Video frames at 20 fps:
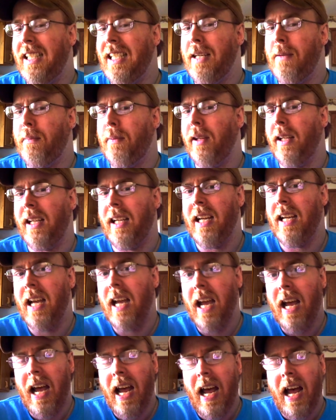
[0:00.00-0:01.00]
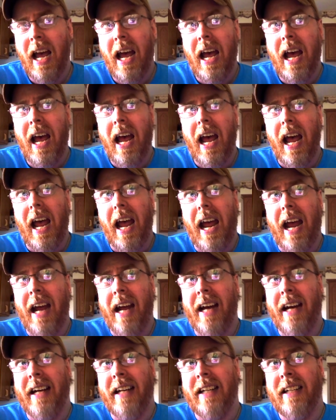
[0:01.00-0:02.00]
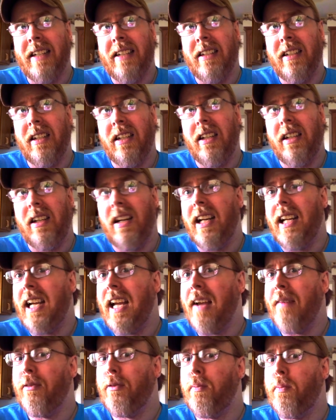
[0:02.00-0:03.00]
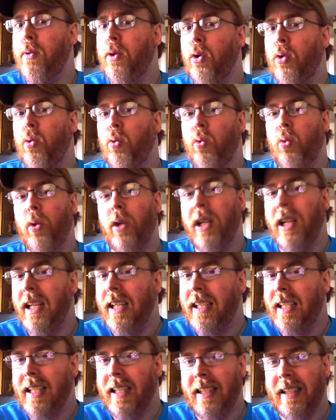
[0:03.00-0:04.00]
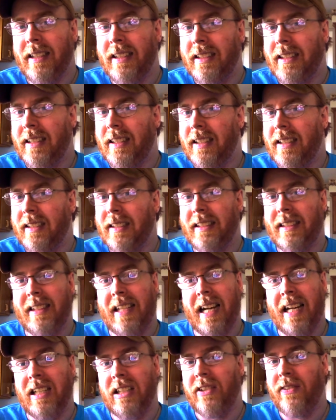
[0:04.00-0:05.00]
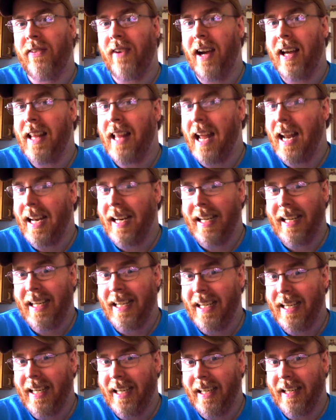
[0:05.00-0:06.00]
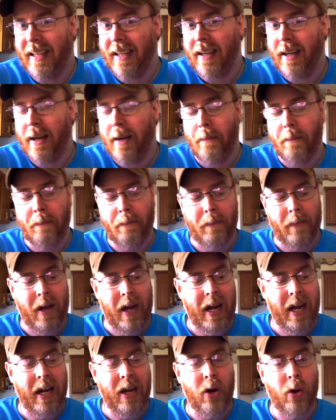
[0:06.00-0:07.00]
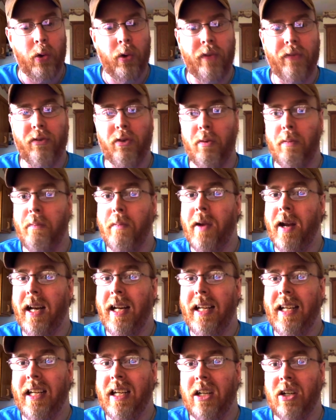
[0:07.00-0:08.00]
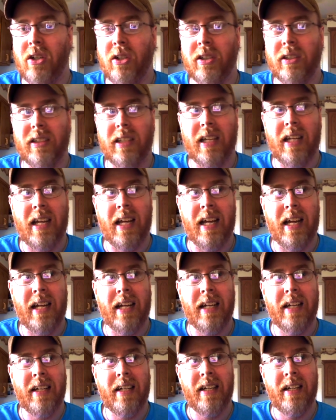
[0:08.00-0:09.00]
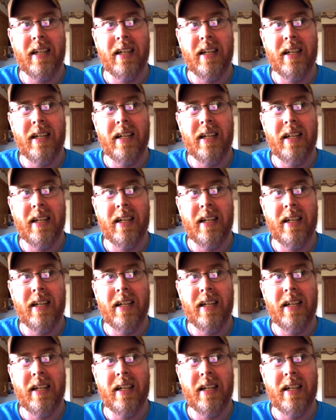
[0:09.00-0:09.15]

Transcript: deeply. And Cunningham's book really didn't satisfy that need. I owned it for many years, and